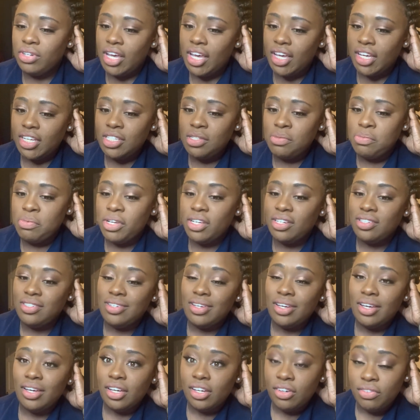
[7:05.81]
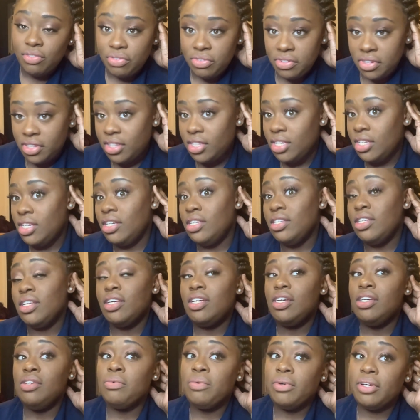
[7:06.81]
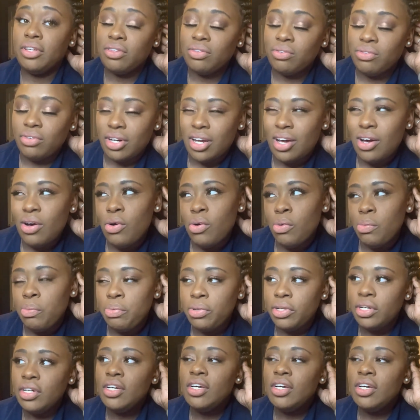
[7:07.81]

aspect to everything that he went through. And I hope,